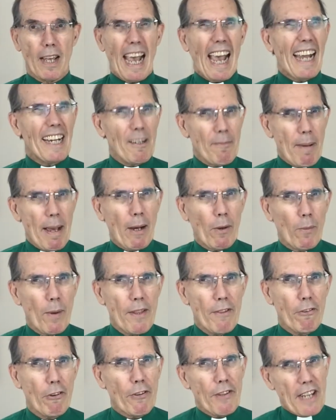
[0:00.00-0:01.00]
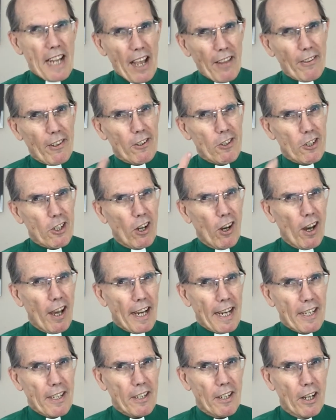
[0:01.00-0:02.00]
and about whether on the other
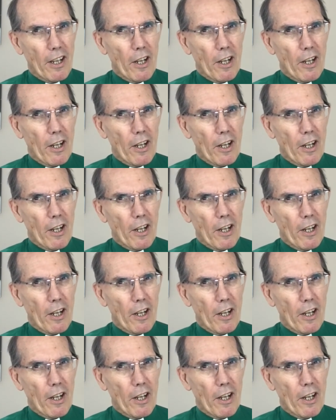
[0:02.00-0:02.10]
side